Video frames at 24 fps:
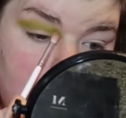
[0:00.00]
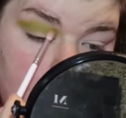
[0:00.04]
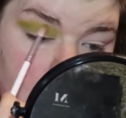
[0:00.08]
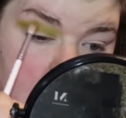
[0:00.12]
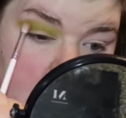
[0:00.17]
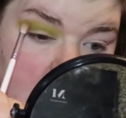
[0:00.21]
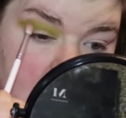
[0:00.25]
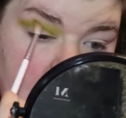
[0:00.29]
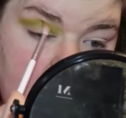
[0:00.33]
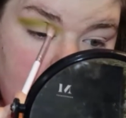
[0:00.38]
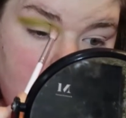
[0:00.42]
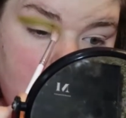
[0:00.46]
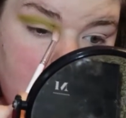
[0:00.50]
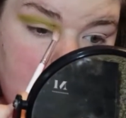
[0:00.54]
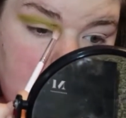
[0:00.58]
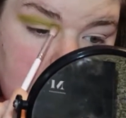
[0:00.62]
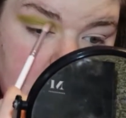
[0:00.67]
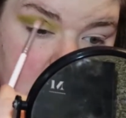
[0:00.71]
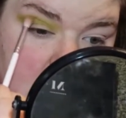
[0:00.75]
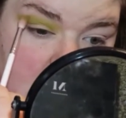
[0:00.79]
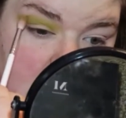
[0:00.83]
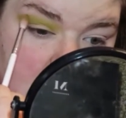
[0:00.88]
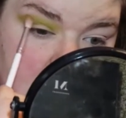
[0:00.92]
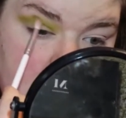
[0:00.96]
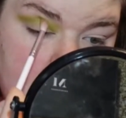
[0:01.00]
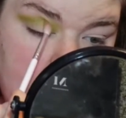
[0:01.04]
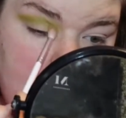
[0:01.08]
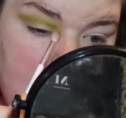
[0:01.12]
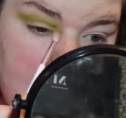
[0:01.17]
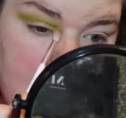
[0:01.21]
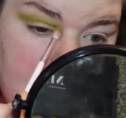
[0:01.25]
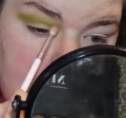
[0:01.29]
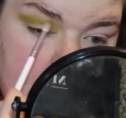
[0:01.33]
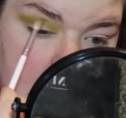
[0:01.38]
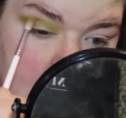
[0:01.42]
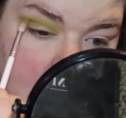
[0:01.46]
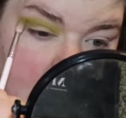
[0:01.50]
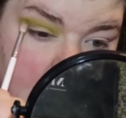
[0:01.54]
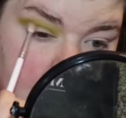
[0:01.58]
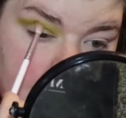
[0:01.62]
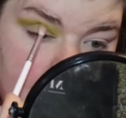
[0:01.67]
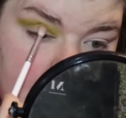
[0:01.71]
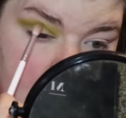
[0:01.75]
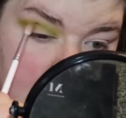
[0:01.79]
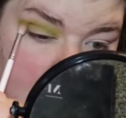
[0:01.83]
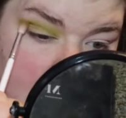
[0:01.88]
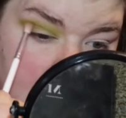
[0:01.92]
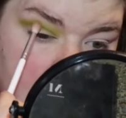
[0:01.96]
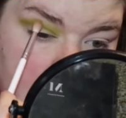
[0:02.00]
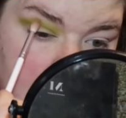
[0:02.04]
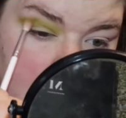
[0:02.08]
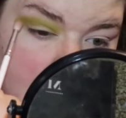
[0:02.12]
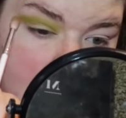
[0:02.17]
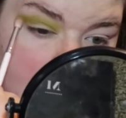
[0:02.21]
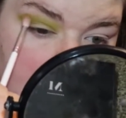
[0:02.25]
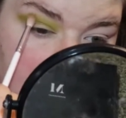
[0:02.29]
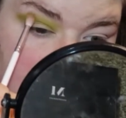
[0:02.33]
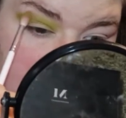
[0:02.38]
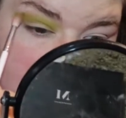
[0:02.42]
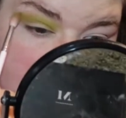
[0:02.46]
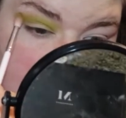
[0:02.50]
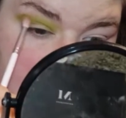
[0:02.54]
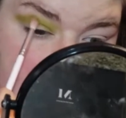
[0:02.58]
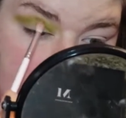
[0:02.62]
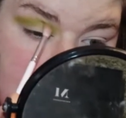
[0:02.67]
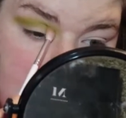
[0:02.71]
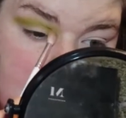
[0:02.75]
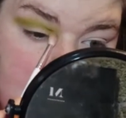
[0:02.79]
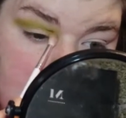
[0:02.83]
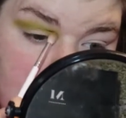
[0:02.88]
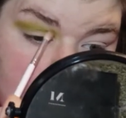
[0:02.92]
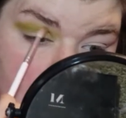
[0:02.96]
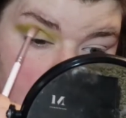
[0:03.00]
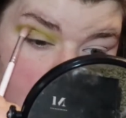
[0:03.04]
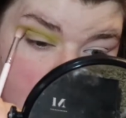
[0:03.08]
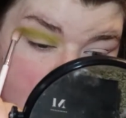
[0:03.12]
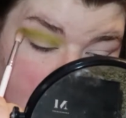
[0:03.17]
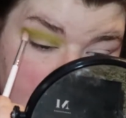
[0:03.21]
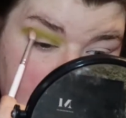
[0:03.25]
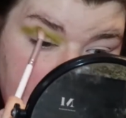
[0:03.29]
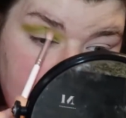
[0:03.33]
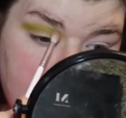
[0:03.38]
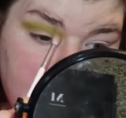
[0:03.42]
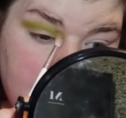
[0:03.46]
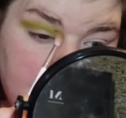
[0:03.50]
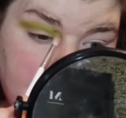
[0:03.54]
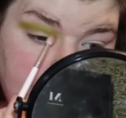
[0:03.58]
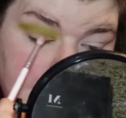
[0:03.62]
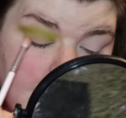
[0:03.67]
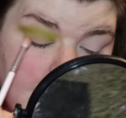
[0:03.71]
But now I tap it just a little bit.